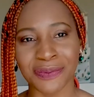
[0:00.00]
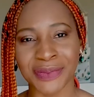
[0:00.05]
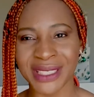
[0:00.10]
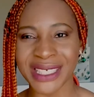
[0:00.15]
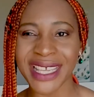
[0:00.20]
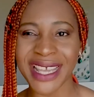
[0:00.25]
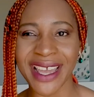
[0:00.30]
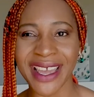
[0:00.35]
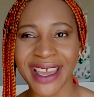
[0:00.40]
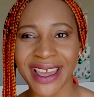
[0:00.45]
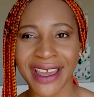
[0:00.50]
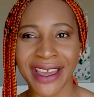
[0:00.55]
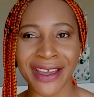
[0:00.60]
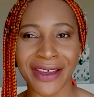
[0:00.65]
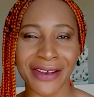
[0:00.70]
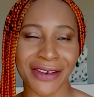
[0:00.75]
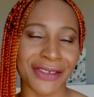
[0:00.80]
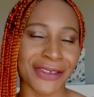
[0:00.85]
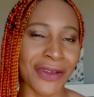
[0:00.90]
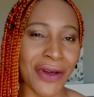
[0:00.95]

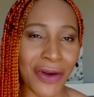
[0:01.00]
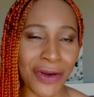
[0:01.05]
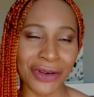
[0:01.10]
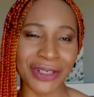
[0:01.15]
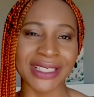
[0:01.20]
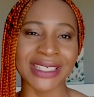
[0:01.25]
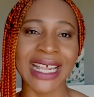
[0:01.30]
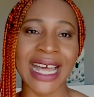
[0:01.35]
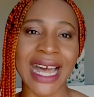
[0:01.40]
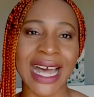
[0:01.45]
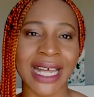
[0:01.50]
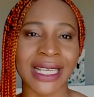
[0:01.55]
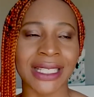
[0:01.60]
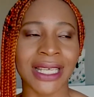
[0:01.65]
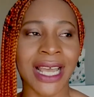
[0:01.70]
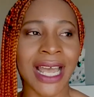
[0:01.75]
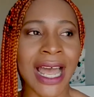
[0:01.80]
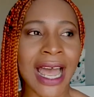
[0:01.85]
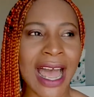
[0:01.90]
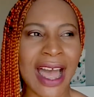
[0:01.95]
beer and all that.